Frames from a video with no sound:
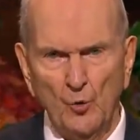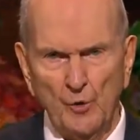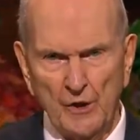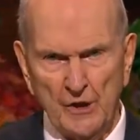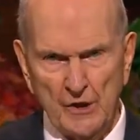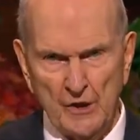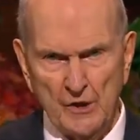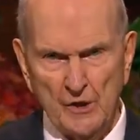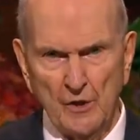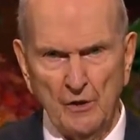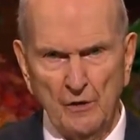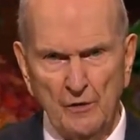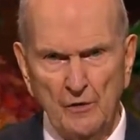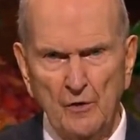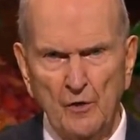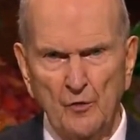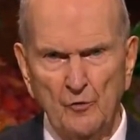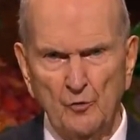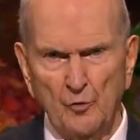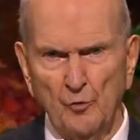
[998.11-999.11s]
need
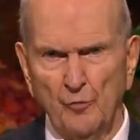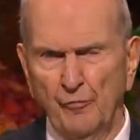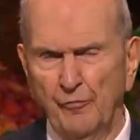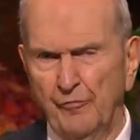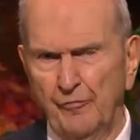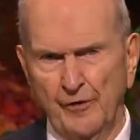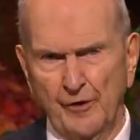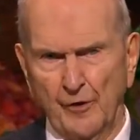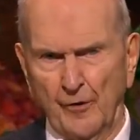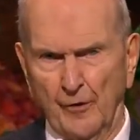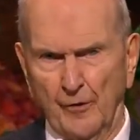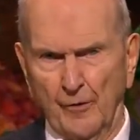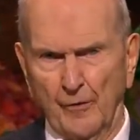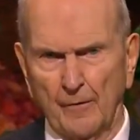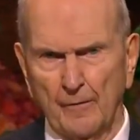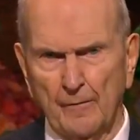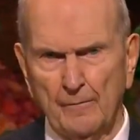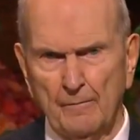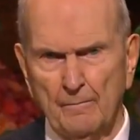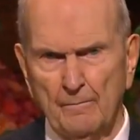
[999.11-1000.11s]
to
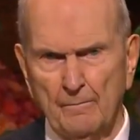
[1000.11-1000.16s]
fear.